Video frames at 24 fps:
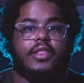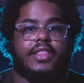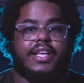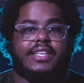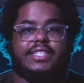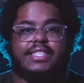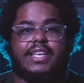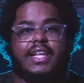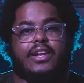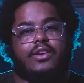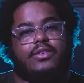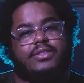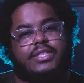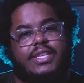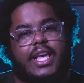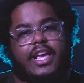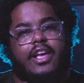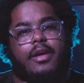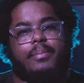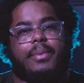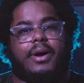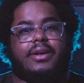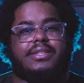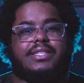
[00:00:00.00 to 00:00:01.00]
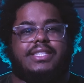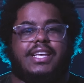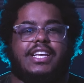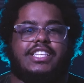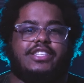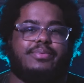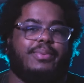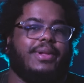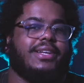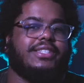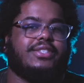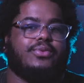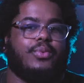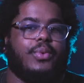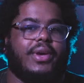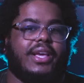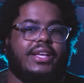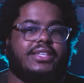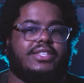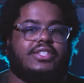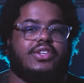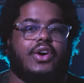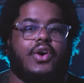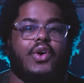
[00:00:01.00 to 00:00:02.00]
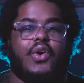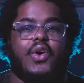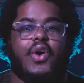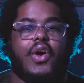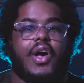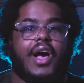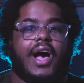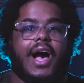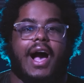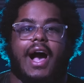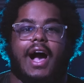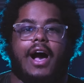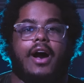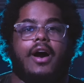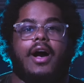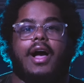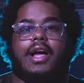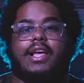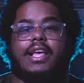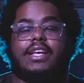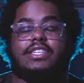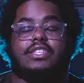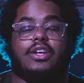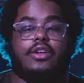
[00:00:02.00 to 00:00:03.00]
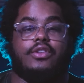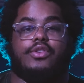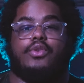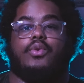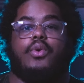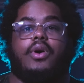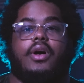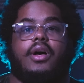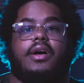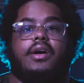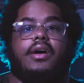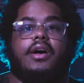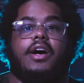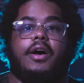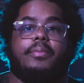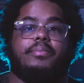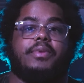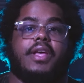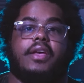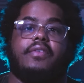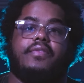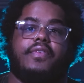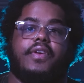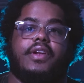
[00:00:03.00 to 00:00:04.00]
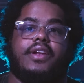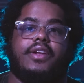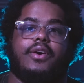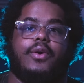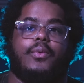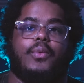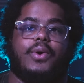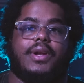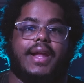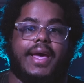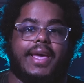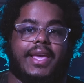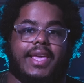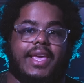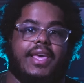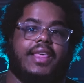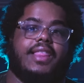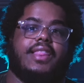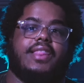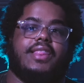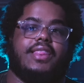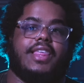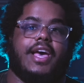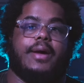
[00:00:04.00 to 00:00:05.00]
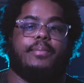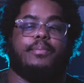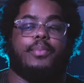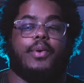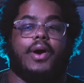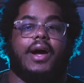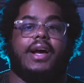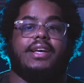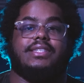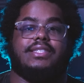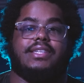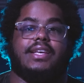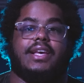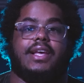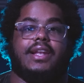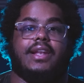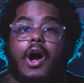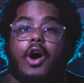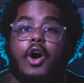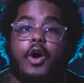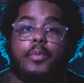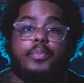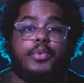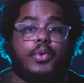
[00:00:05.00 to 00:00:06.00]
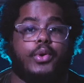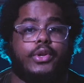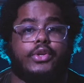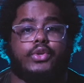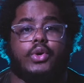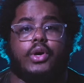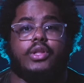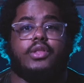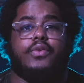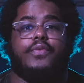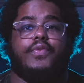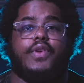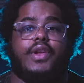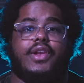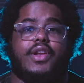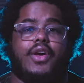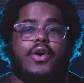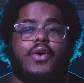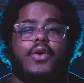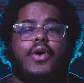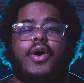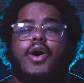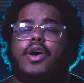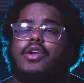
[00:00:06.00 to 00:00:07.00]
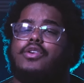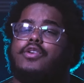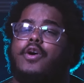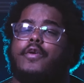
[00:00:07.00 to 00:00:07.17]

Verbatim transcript: They said it'll take about six plus weeks, so I guess I'll do an update video when I get that prize in. I hope you enjoyed the video.